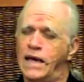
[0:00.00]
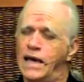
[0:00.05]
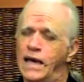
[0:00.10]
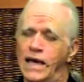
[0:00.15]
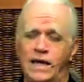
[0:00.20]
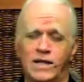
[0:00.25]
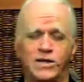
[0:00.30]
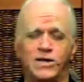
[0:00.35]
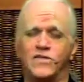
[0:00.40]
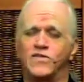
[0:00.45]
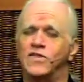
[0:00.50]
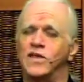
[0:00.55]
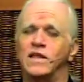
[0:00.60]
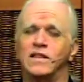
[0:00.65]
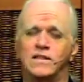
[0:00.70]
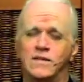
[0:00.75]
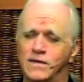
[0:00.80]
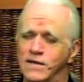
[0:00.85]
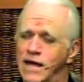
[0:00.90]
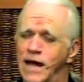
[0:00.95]
And you
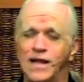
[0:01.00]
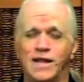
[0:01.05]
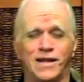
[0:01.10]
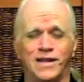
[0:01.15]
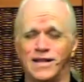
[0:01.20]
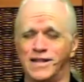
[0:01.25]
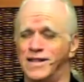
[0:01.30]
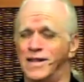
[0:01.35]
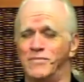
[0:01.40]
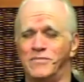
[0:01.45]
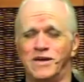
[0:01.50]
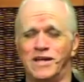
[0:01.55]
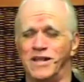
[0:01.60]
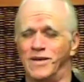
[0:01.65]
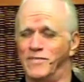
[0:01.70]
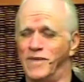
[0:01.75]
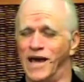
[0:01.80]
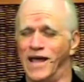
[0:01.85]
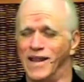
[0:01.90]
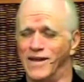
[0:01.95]
think, I didn't need that
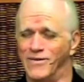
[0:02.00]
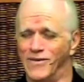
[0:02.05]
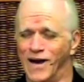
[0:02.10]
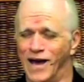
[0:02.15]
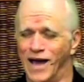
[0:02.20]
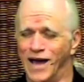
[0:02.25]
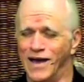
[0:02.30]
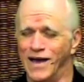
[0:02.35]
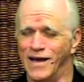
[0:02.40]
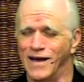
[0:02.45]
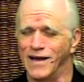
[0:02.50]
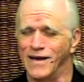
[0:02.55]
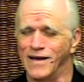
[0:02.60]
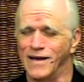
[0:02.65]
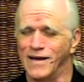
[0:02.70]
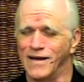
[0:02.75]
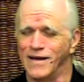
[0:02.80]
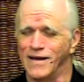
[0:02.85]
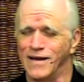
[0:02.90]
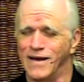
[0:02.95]
medium anyway.
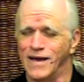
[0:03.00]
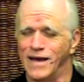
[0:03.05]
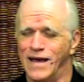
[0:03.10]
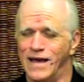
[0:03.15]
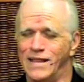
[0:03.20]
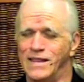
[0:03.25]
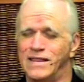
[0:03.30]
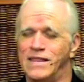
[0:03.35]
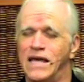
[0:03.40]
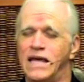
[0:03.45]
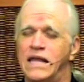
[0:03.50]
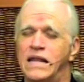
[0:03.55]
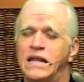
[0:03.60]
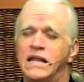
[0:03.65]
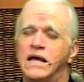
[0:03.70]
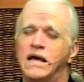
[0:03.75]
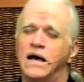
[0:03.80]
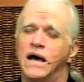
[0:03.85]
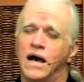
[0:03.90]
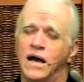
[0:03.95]
And
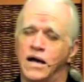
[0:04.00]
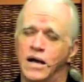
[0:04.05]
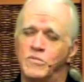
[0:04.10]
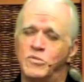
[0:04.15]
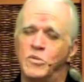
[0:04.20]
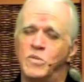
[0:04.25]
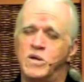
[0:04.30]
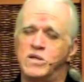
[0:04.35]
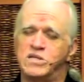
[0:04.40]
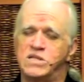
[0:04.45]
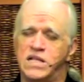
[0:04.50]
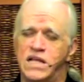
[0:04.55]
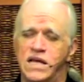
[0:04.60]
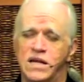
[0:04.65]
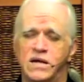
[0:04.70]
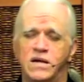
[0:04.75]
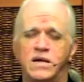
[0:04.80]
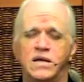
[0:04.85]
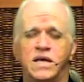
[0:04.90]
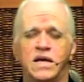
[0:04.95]
then a couple months
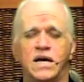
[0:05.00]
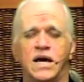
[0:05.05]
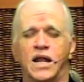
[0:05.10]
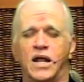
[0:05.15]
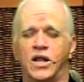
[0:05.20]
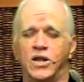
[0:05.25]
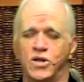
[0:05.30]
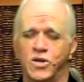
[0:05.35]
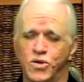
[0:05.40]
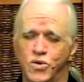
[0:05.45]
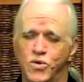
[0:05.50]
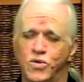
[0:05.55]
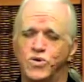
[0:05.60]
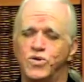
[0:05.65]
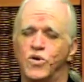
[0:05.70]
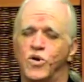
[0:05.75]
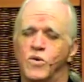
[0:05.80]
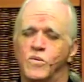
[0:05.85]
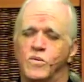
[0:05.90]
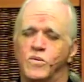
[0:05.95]
later, you got a new
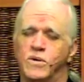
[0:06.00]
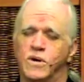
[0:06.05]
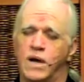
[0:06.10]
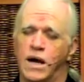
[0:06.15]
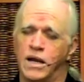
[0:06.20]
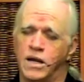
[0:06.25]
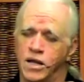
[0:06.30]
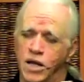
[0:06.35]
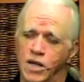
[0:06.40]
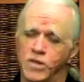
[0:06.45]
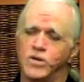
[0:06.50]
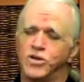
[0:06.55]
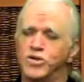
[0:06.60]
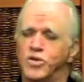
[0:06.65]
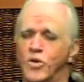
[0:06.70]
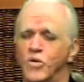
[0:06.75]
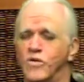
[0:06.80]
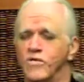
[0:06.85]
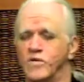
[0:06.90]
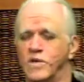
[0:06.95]
toe on the other
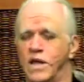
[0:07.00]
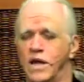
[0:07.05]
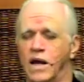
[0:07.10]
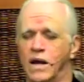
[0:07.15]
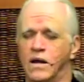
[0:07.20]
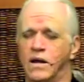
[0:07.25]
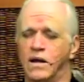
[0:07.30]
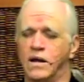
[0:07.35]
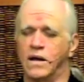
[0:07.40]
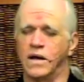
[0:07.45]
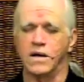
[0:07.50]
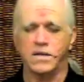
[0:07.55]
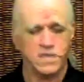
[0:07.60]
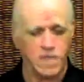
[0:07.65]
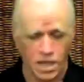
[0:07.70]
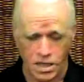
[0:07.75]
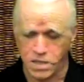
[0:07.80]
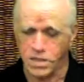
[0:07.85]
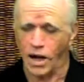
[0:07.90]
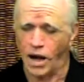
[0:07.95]
toe over there. You
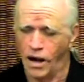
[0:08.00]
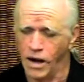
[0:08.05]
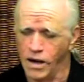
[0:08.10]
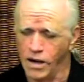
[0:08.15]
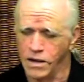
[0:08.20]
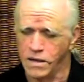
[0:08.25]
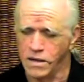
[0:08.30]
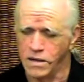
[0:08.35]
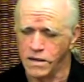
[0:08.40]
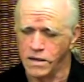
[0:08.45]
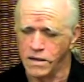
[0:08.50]
say, darn.